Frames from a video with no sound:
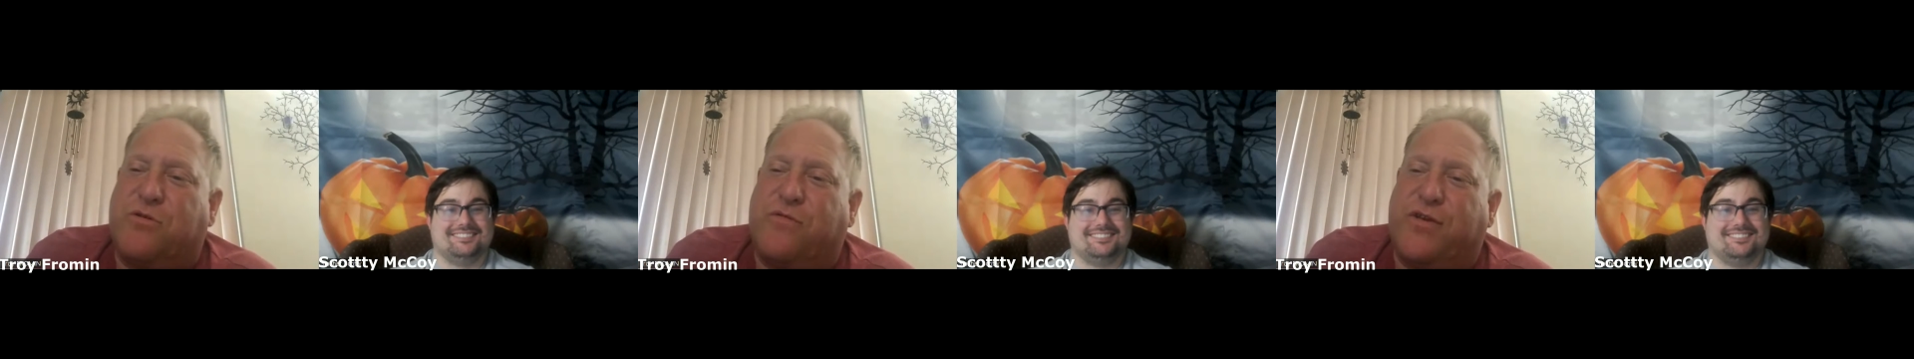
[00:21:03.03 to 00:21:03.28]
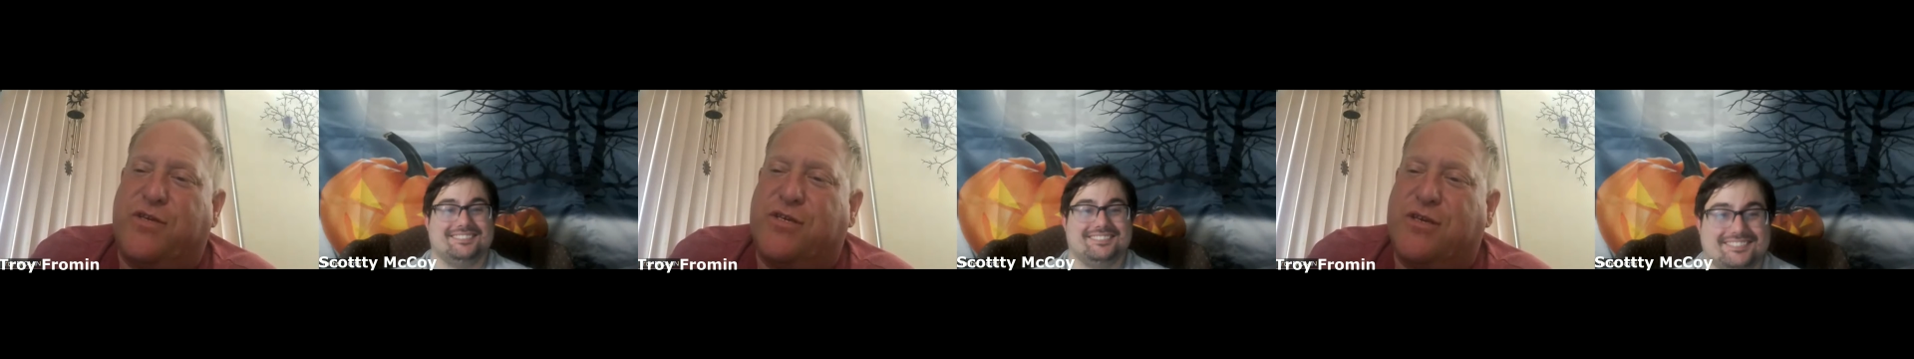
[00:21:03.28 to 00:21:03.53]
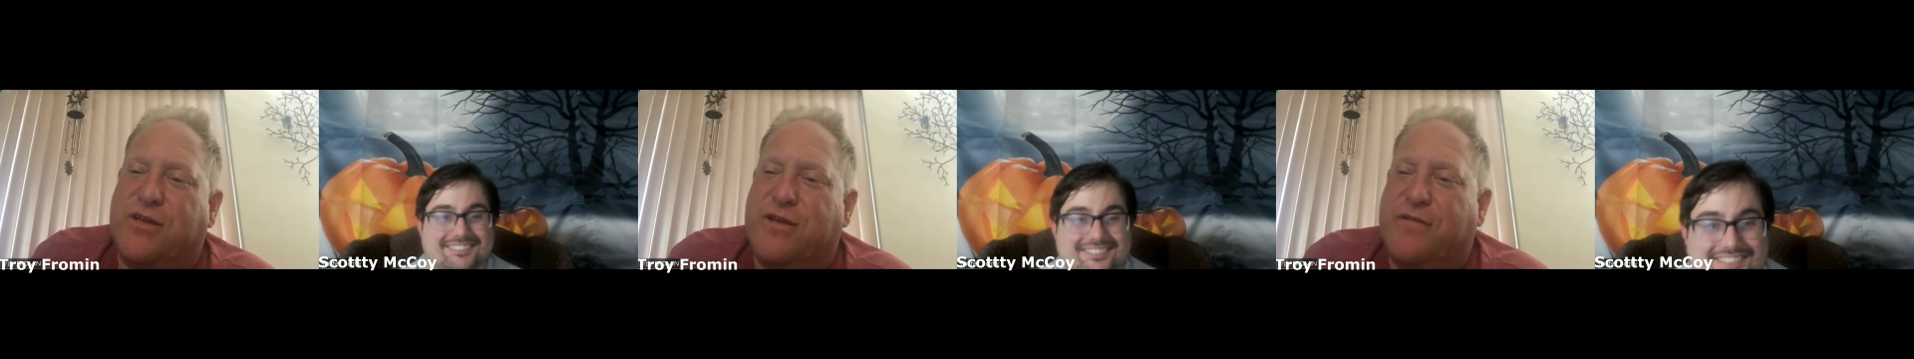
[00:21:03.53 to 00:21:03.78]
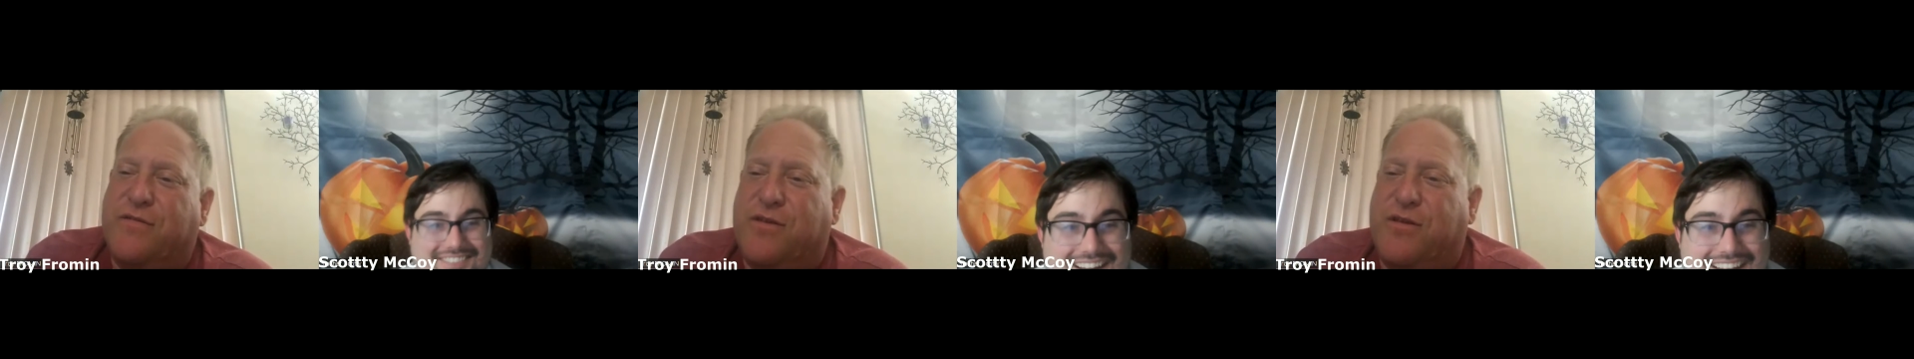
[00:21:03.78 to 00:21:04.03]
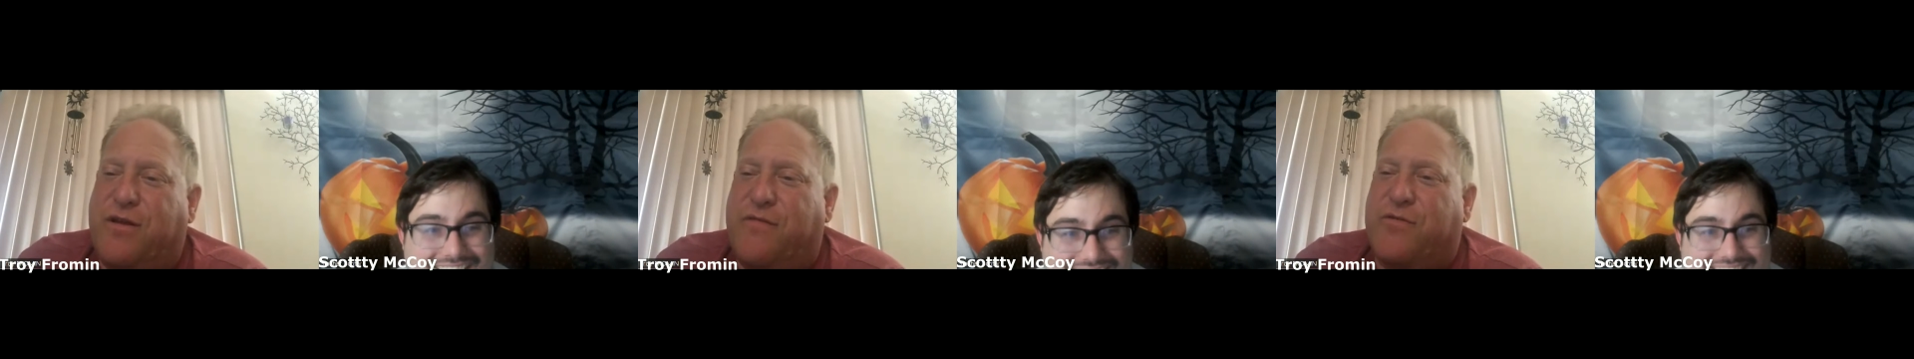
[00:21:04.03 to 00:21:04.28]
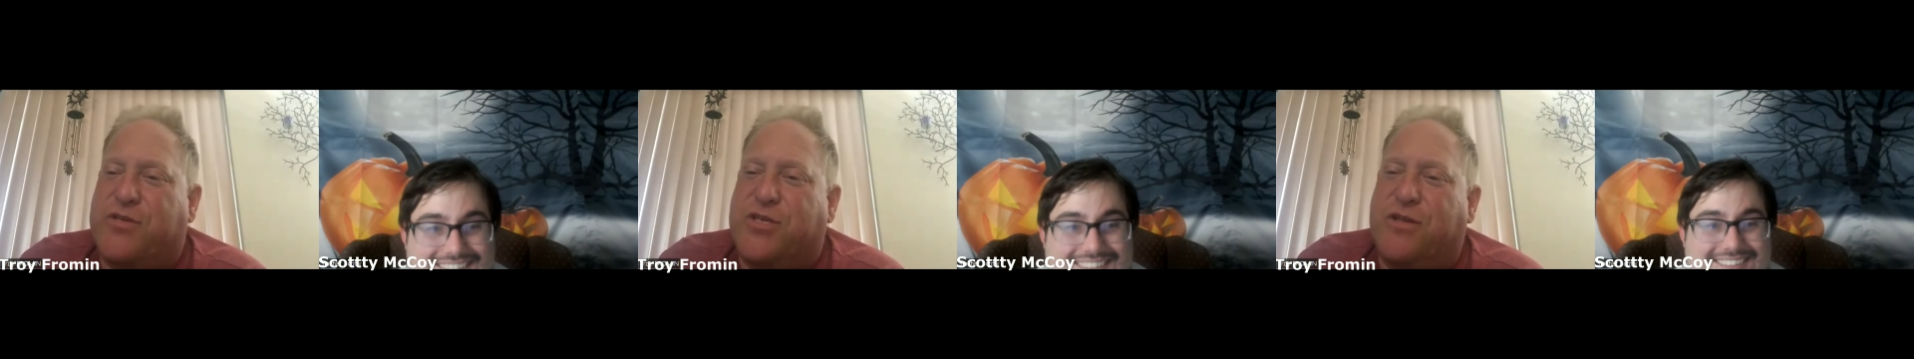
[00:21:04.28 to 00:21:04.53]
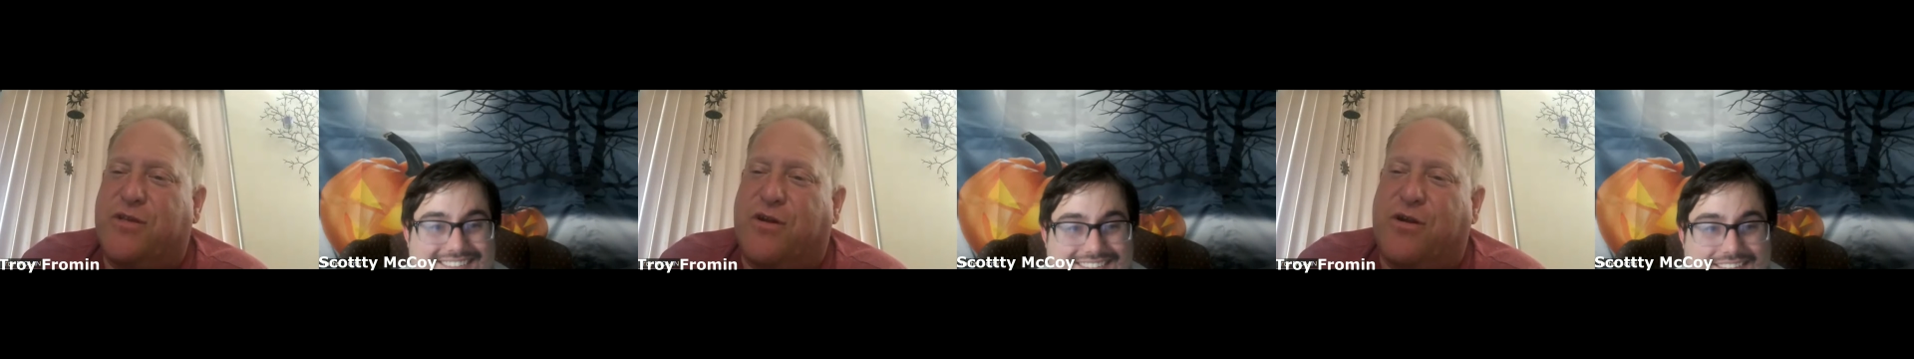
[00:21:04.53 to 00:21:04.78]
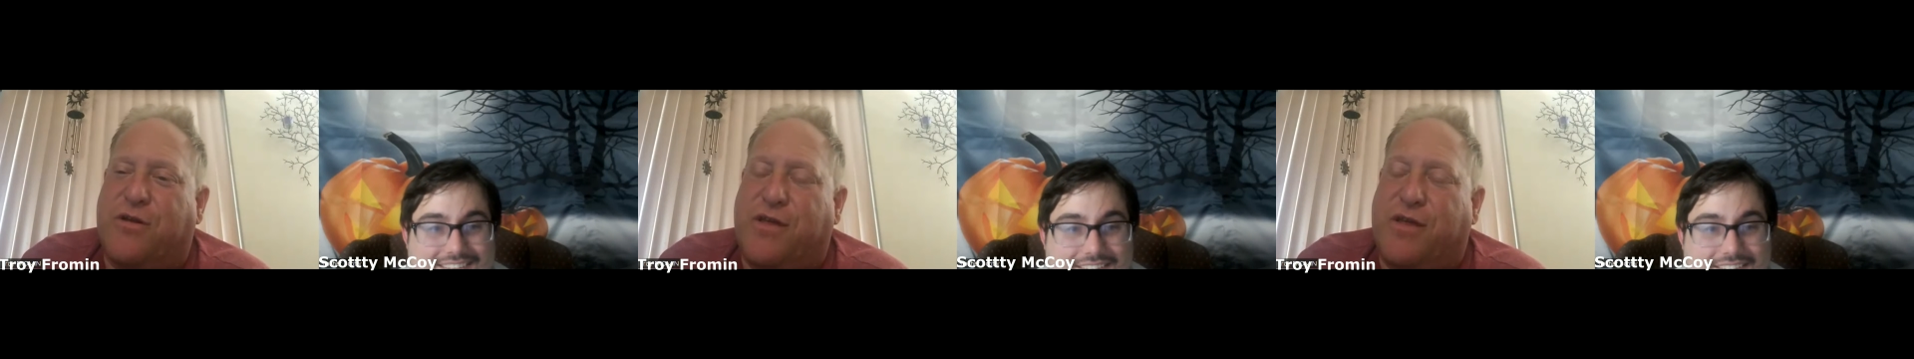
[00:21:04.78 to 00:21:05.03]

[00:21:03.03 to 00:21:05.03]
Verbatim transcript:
Speaker 1: movies. Right. You heard of